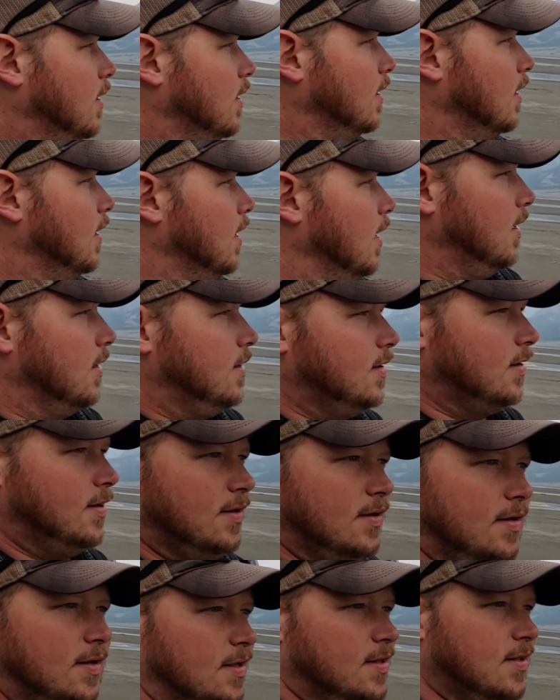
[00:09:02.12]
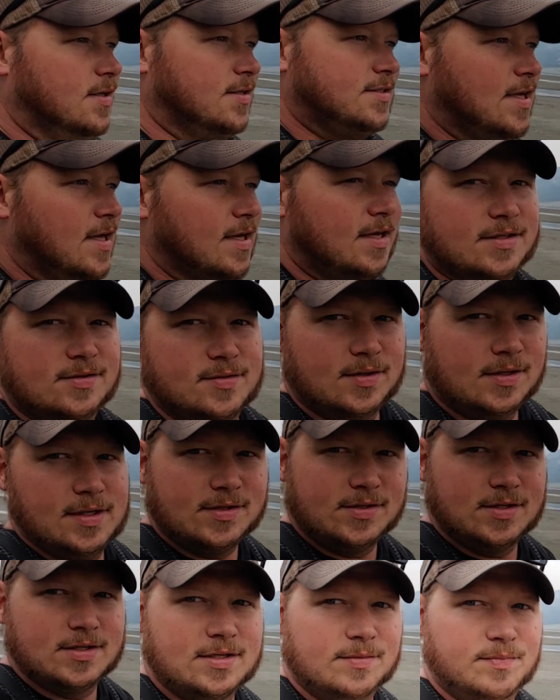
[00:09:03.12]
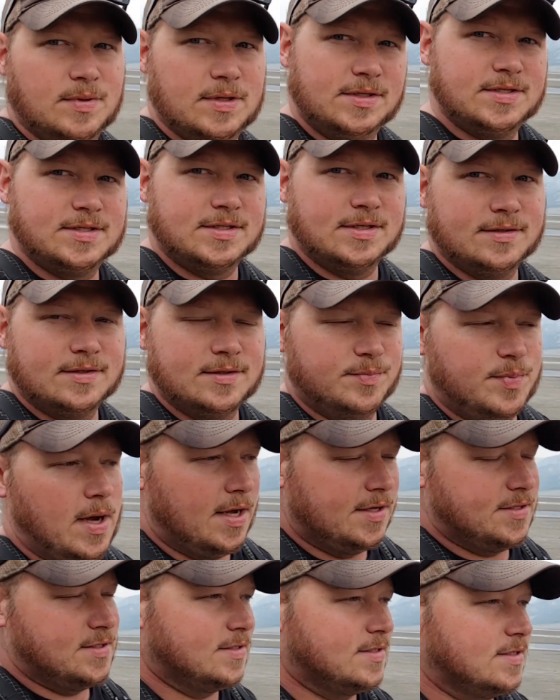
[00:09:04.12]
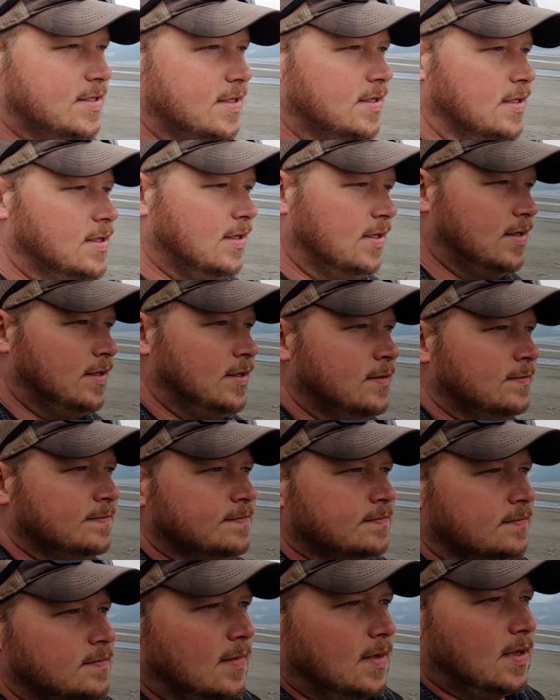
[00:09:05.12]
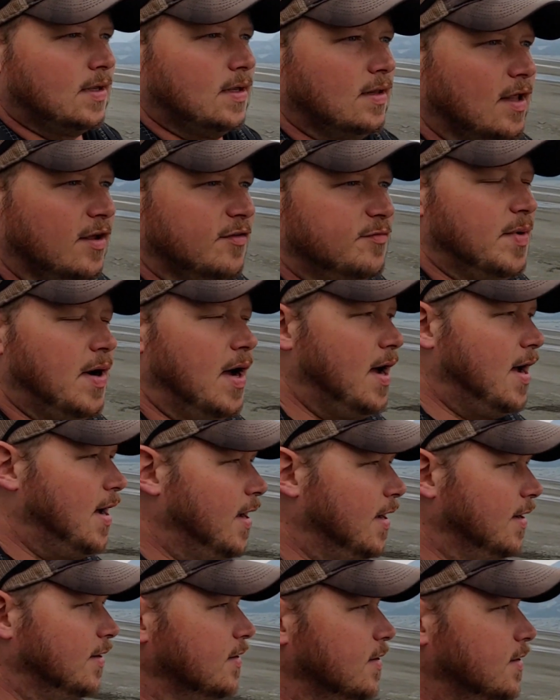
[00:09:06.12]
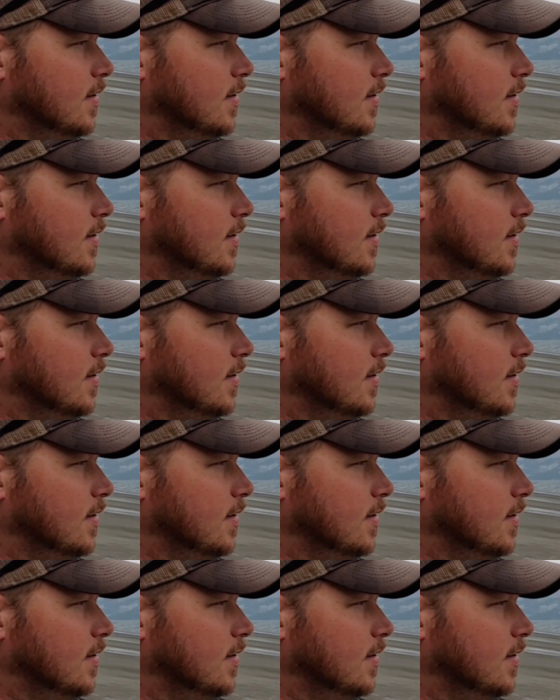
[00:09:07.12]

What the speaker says: And it looks like it's really just big silt deposits left behind